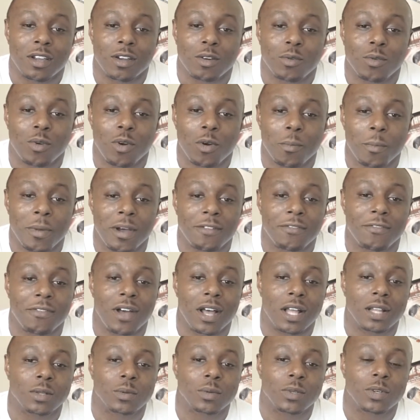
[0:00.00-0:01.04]
grow my
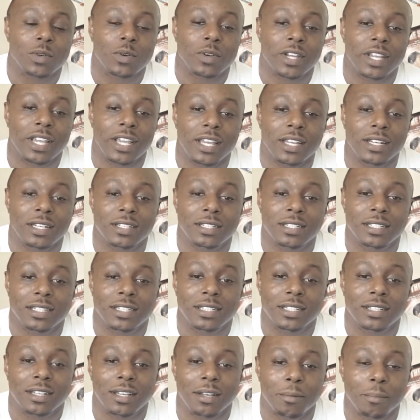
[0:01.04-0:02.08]
following
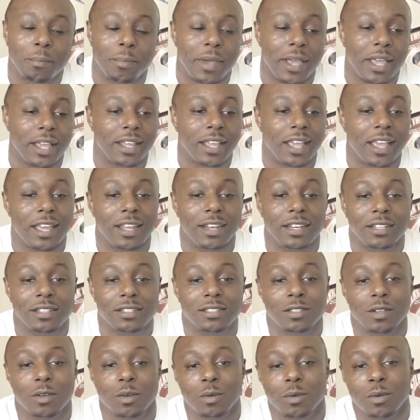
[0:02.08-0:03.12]
organically. I'm back at it.
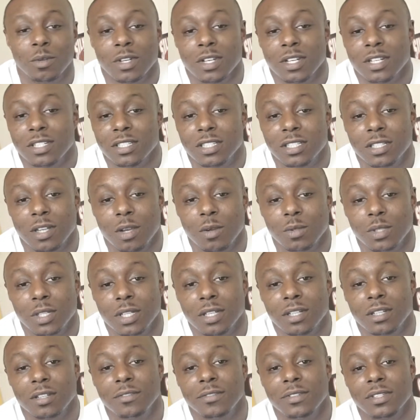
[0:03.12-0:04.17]
So, Show
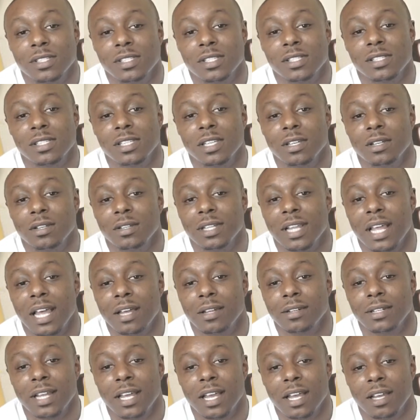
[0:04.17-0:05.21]
Love is the single
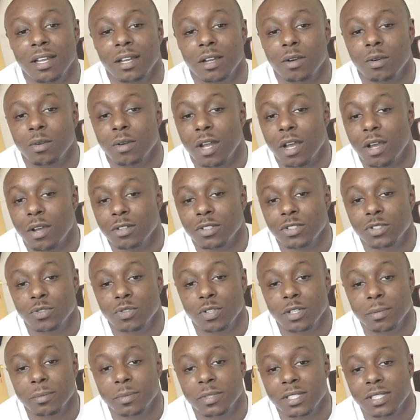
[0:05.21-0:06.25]
out now on all
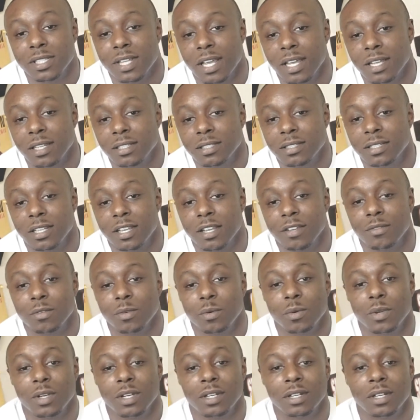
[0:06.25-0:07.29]
streaming sites
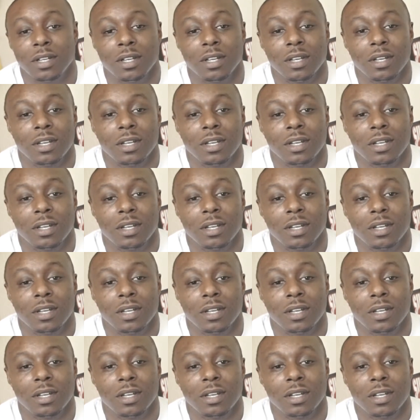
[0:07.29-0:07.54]
everywhere.